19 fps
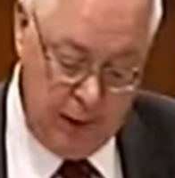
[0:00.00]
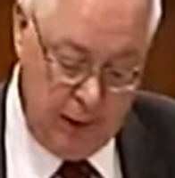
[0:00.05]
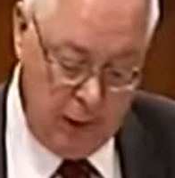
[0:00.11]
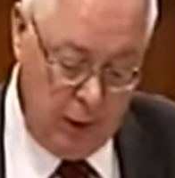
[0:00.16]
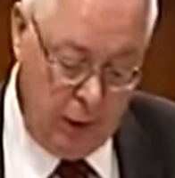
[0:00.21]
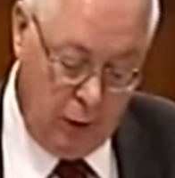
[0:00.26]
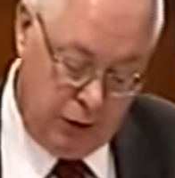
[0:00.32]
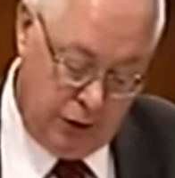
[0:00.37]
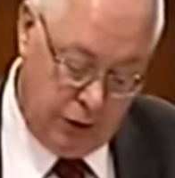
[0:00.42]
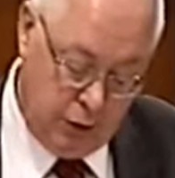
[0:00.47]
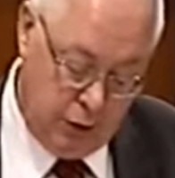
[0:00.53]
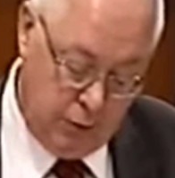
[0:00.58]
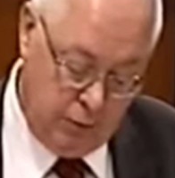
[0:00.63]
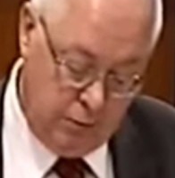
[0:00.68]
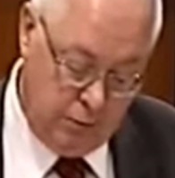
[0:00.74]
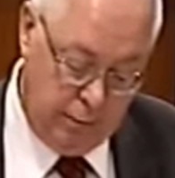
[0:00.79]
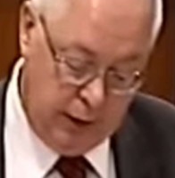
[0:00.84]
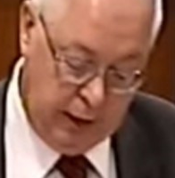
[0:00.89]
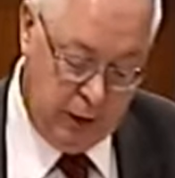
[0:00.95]
Also,
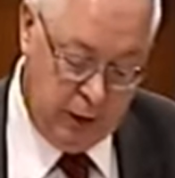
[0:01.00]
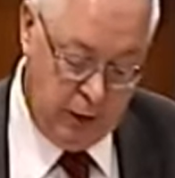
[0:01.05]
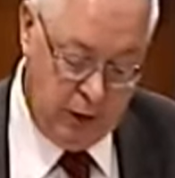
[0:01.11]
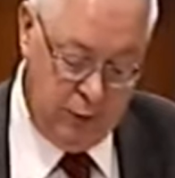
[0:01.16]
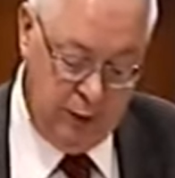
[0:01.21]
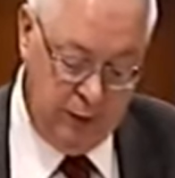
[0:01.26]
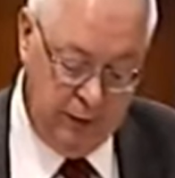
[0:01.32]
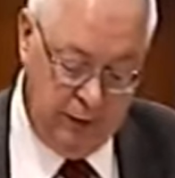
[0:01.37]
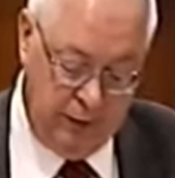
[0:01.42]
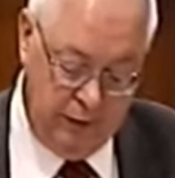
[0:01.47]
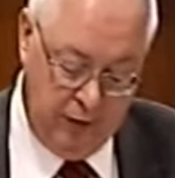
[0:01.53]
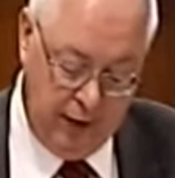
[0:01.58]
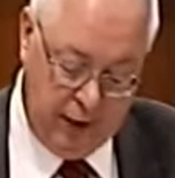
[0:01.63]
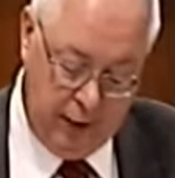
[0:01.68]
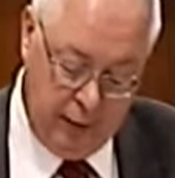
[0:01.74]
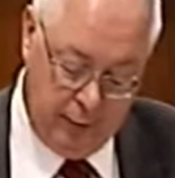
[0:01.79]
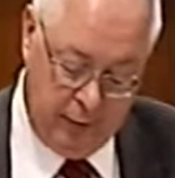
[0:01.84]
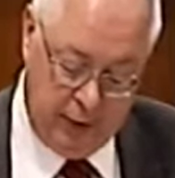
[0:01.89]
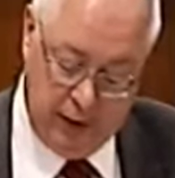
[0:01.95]
because we have
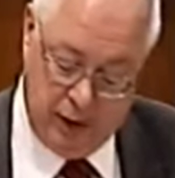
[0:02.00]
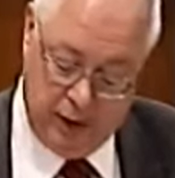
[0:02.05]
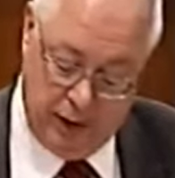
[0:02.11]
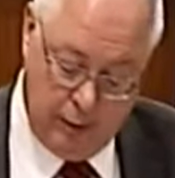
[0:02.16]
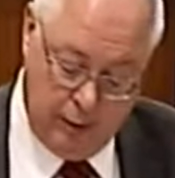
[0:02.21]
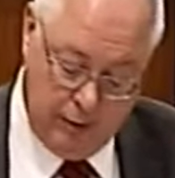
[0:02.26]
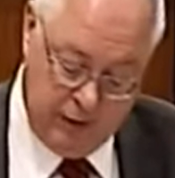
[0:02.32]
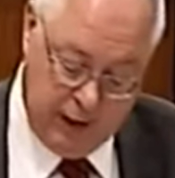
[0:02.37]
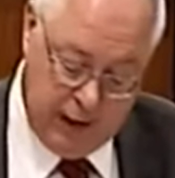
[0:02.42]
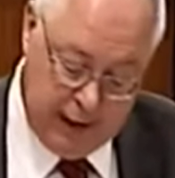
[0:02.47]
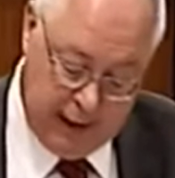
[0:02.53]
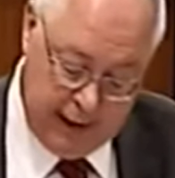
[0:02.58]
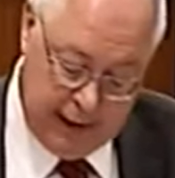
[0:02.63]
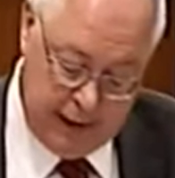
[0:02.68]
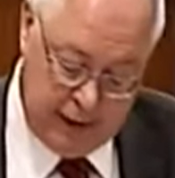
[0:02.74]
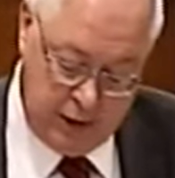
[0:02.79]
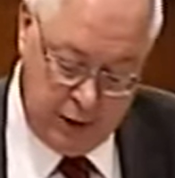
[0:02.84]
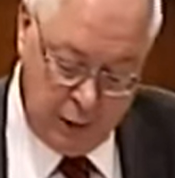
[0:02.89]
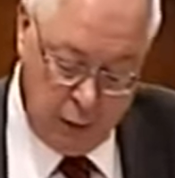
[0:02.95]
developed some of the highest
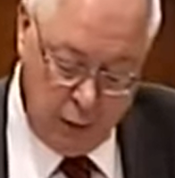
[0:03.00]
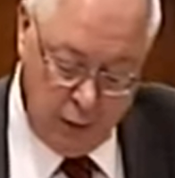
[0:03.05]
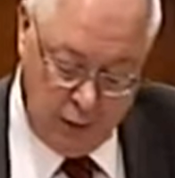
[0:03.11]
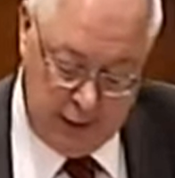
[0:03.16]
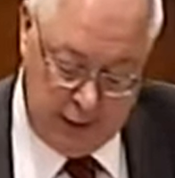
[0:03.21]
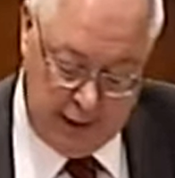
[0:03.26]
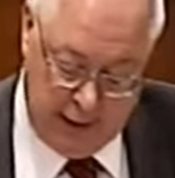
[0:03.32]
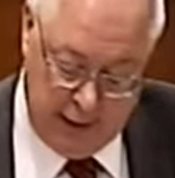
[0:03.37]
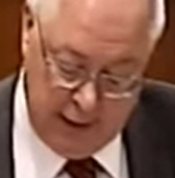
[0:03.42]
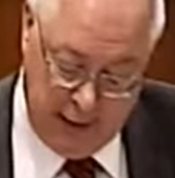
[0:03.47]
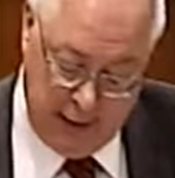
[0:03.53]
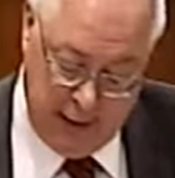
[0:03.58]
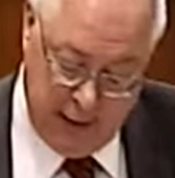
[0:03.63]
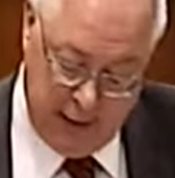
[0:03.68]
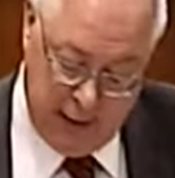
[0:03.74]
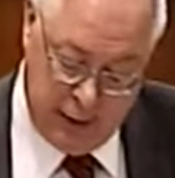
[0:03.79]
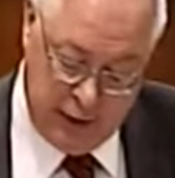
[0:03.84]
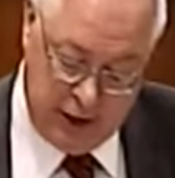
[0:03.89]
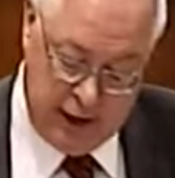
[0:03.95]
quality
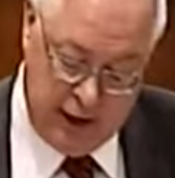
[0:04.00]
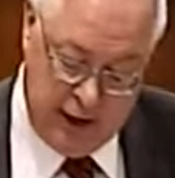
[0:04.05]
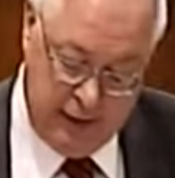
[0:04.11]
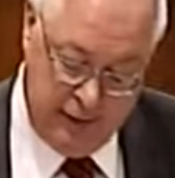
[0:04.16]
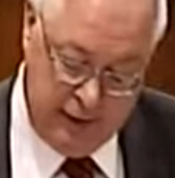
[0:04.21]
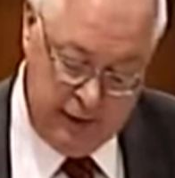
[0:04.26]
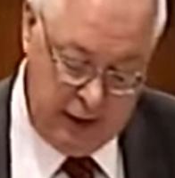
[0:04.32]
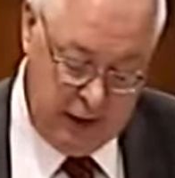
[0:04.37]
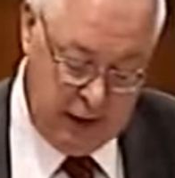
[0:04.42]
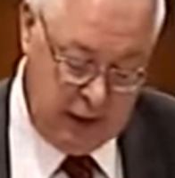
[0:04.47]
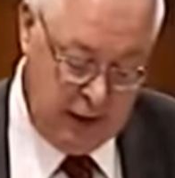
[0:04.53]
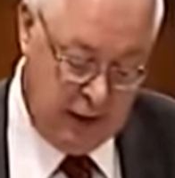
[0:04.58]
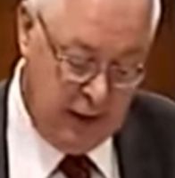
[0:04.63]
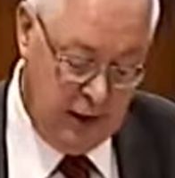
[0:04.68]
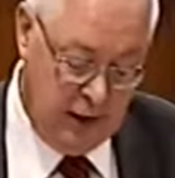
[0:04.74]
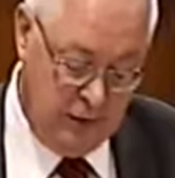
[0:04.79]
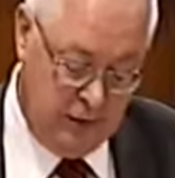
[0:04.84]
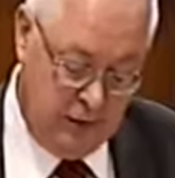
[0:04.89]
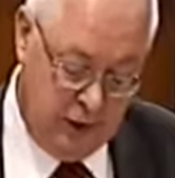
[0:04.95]
in-house services
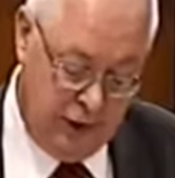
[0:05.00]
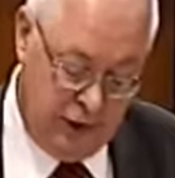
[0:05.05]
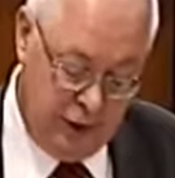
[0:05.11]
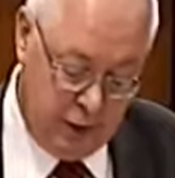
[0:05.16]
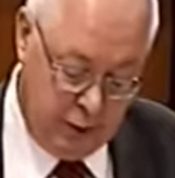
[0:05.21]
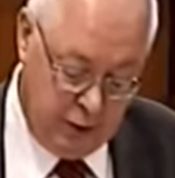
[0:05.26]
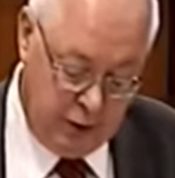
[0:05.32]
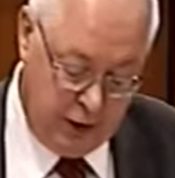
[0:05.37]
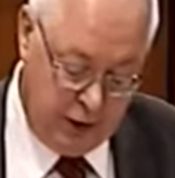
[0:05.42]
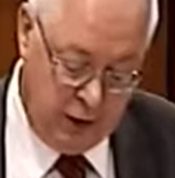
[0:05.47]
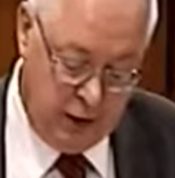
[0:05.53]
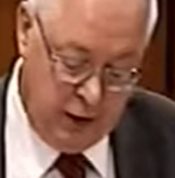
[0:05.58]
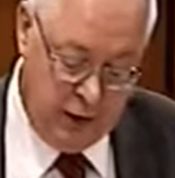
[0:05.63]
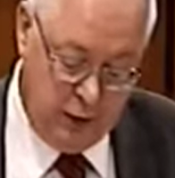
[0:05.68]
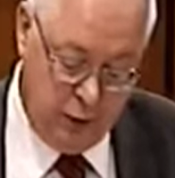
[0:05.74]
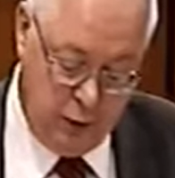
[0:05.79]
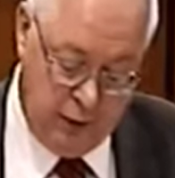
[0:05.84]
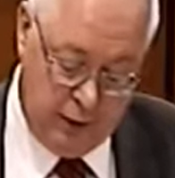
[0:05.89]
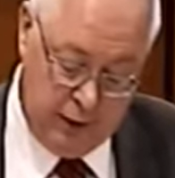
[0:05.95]
for children
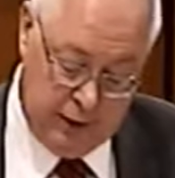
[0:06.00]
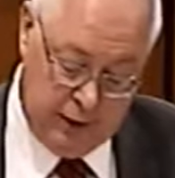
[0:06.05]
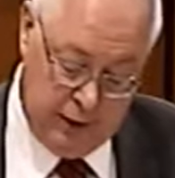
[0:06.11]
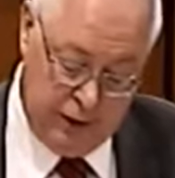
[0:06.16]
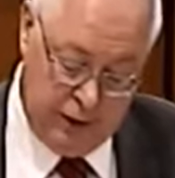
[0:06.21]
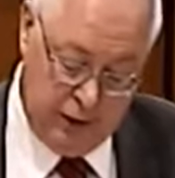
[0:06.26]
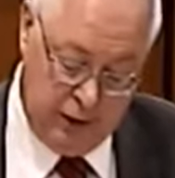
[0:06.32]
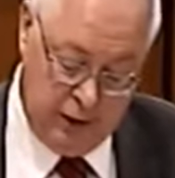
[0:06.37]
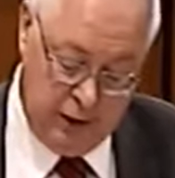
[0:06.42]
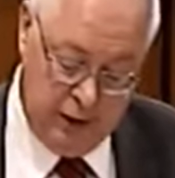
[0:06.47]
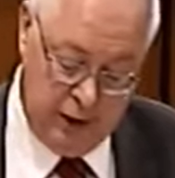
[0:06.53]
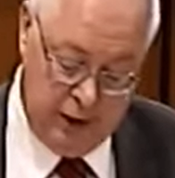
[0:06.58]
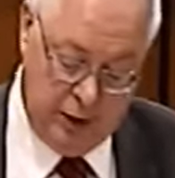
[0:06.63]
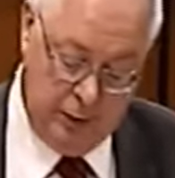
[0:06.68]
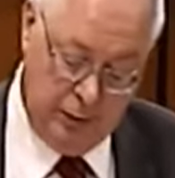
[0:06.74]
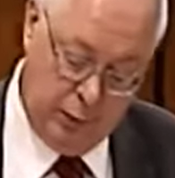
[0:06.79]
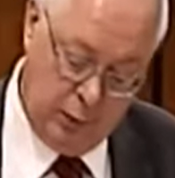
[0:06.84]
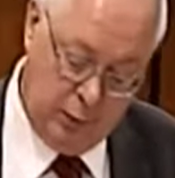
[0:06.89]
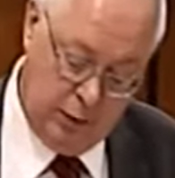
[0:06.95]
with additional
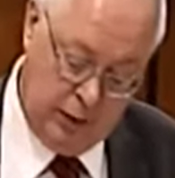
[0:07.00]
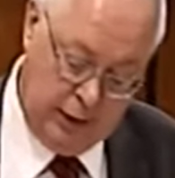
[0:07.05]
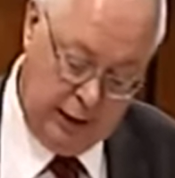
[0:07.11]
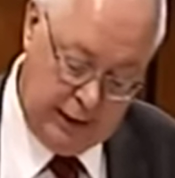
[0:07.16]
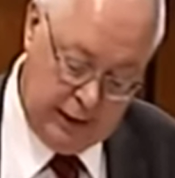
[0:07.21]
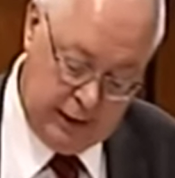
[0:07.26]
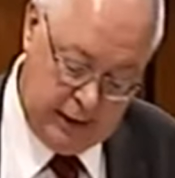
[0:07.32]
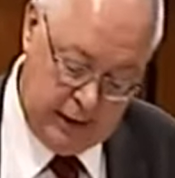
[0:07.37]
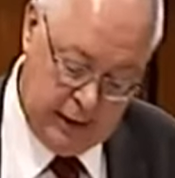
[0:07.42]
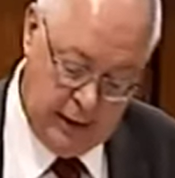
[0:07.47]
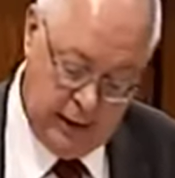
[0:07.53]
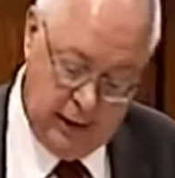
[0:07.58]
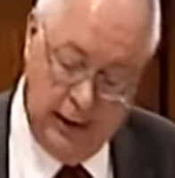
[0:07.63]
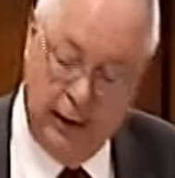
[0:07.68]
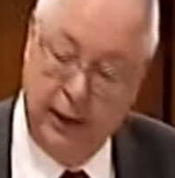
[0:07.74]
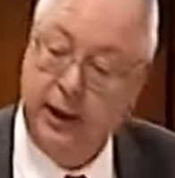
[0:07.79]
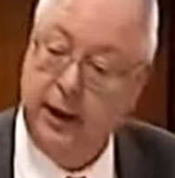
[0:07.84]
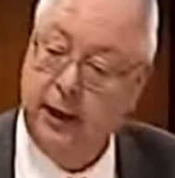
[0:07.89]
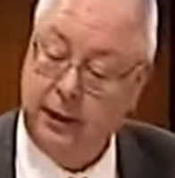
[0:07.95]
support needs
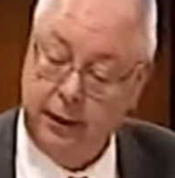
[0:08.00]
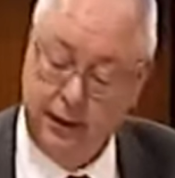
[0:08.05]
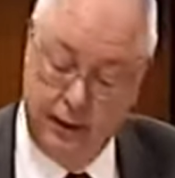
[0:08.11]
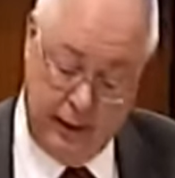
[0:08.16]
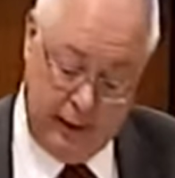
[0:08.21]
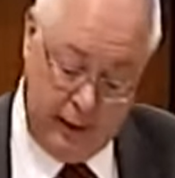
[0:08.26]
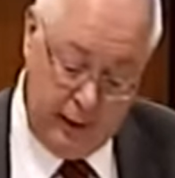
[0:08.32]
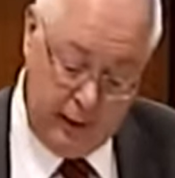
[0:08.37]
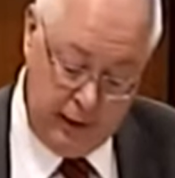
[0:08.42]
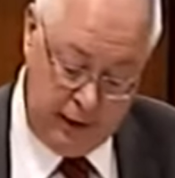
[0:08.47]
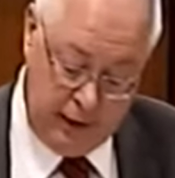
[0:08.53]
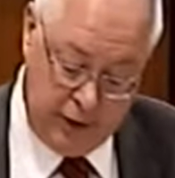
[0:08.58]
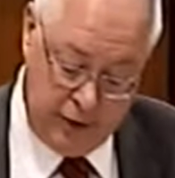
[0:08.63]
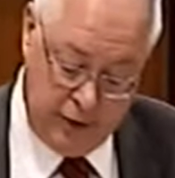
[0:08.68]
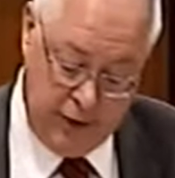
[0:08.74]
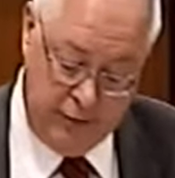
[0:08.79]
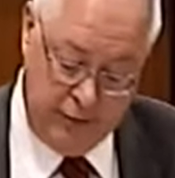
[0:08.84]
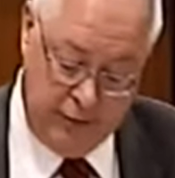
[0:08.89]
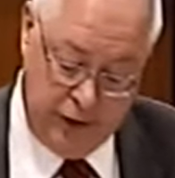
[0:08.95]
here in East
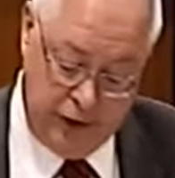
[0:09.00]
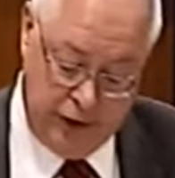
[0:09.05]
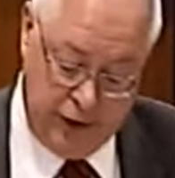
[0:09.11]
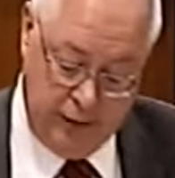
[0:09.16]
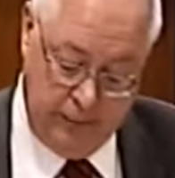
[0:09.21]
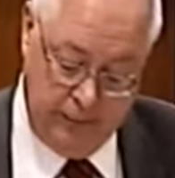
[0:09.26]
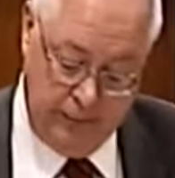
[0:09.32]
Renfrewshire,